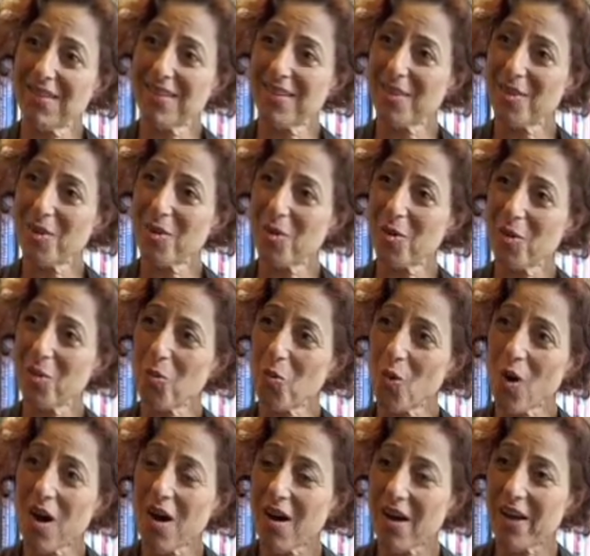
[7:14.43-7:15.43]
you know,
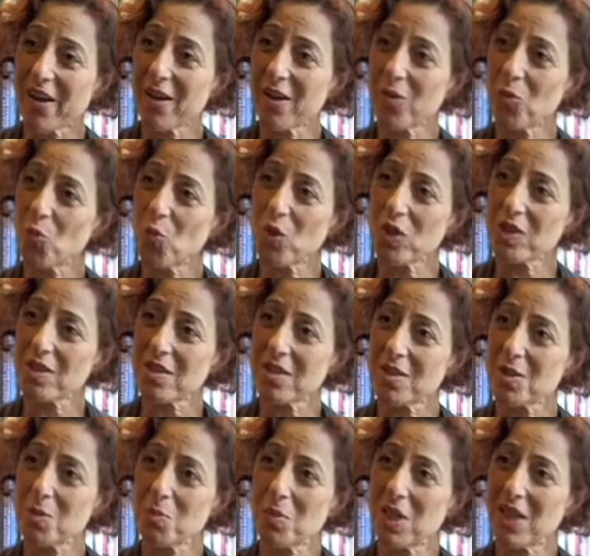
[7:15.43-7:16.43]
why and what
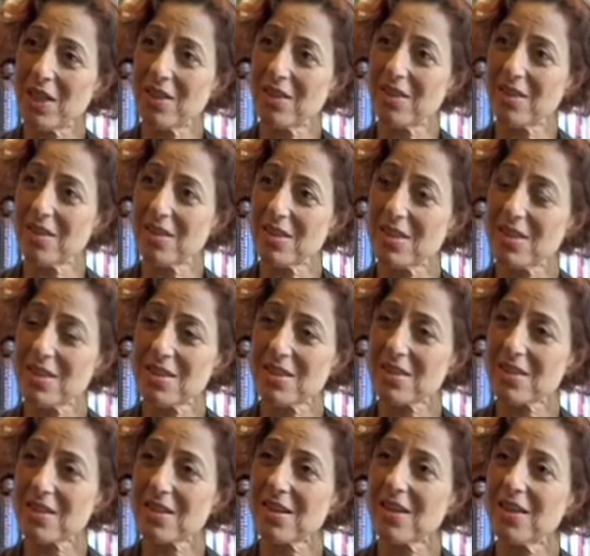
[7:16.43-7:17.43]
has made
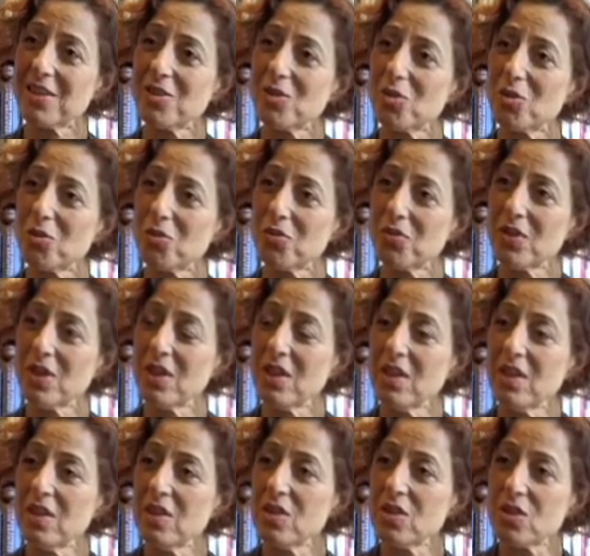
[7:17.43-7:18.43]
this kind of
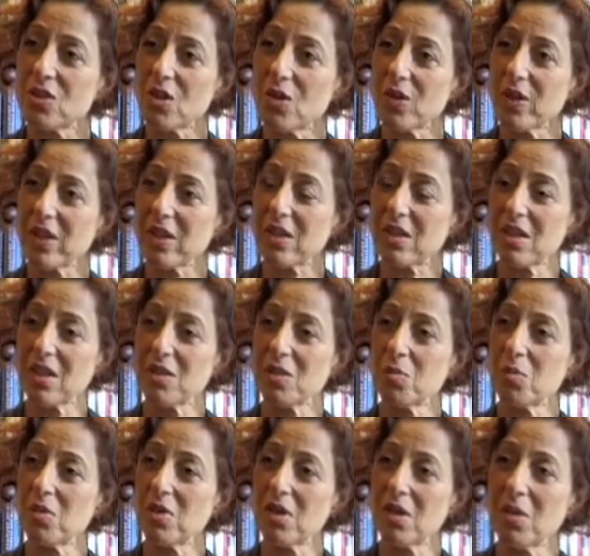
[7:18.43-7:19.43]
so
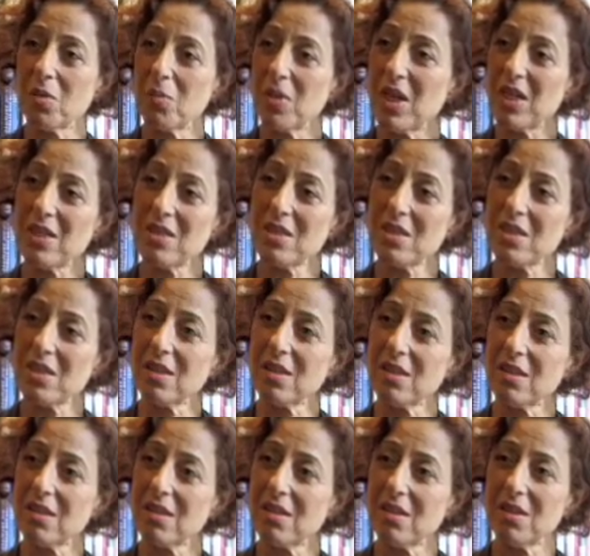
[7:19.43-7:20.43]
incredible and amazing.
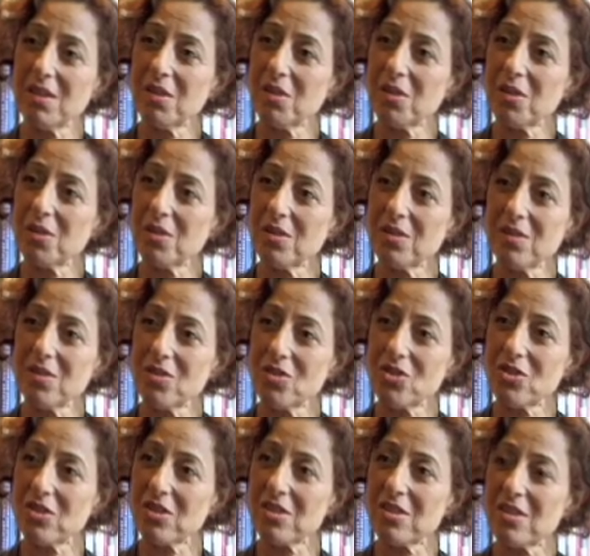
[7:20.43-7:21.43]
You know,
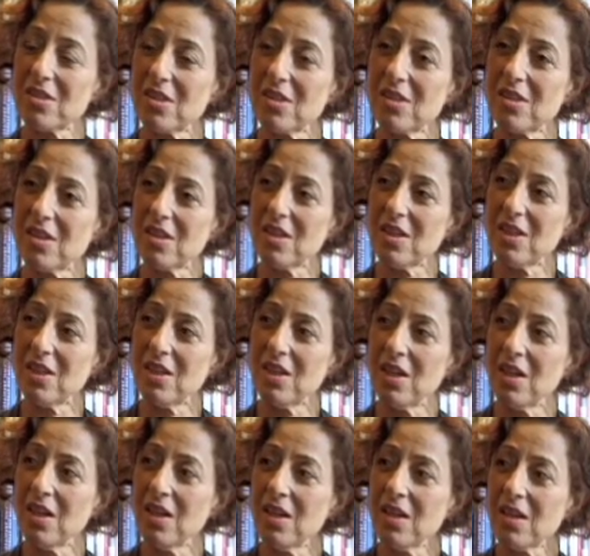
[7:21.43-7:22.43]
it's just that the
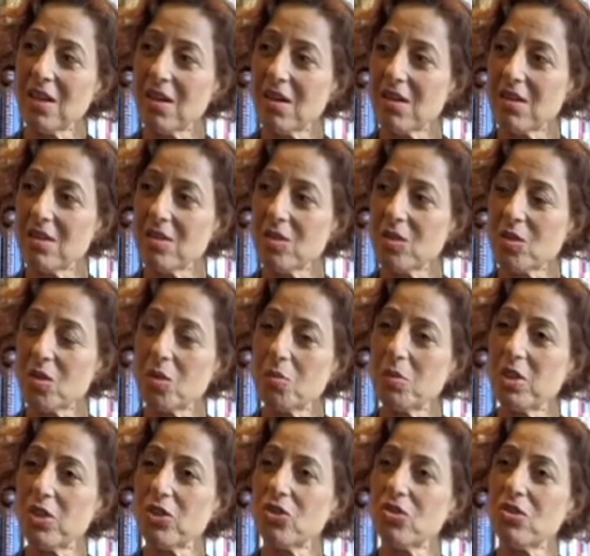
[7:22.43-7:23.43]
current
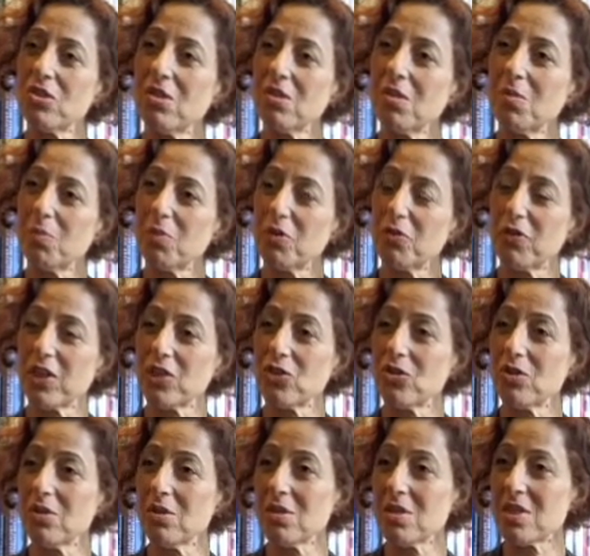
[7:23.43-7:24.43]
commercial
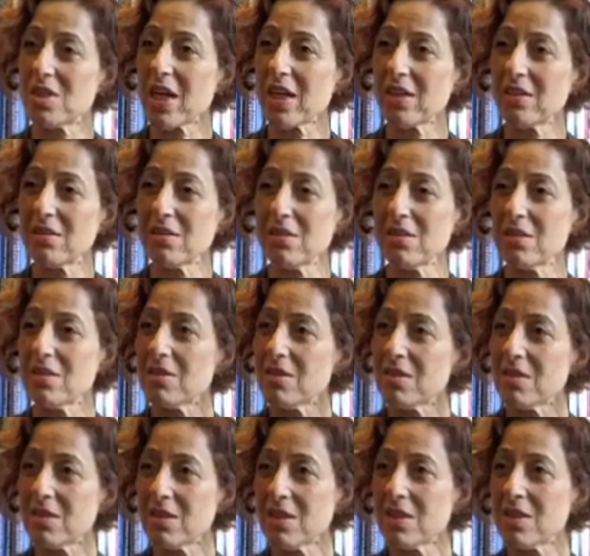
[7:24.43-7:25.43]
professional sector
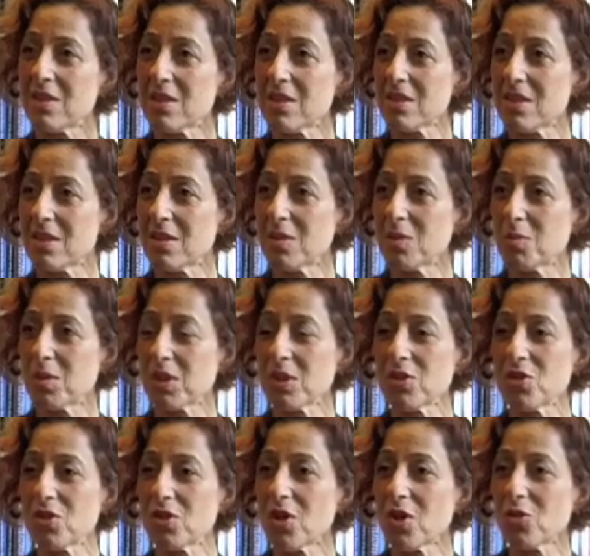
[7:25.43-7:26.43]
isn't interested
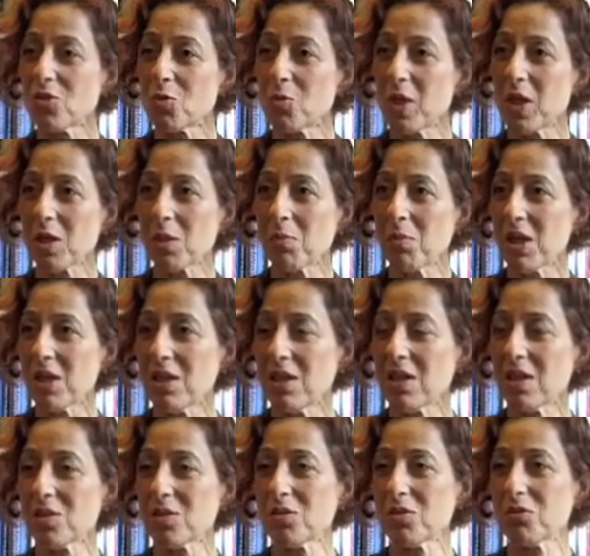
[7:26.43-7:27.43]
because you don't make money
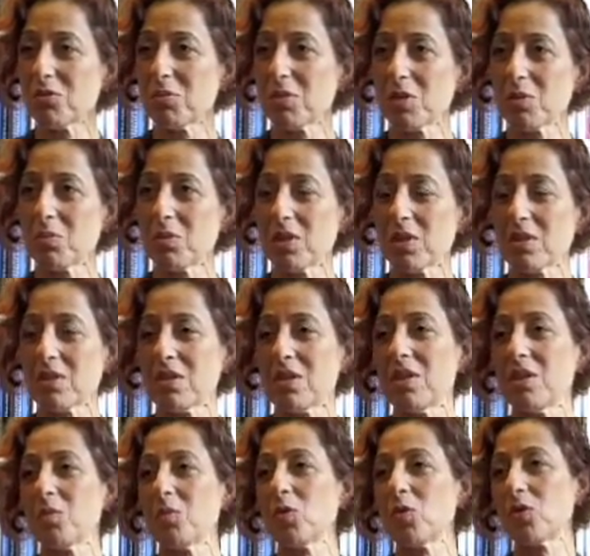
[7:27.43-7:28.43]
out of mud bricks
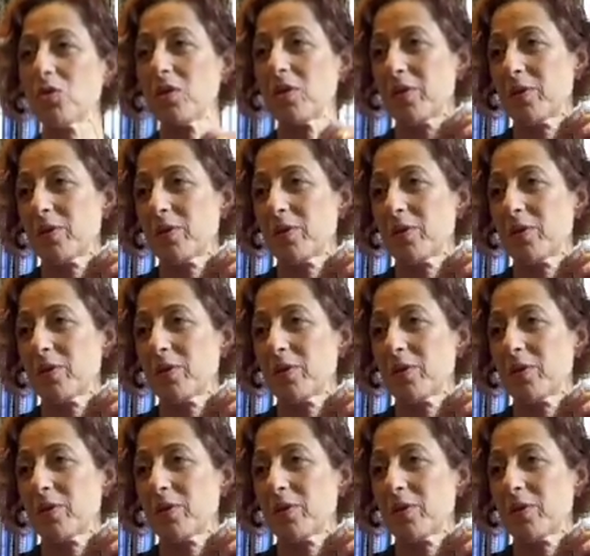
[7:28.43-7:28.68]
anymore.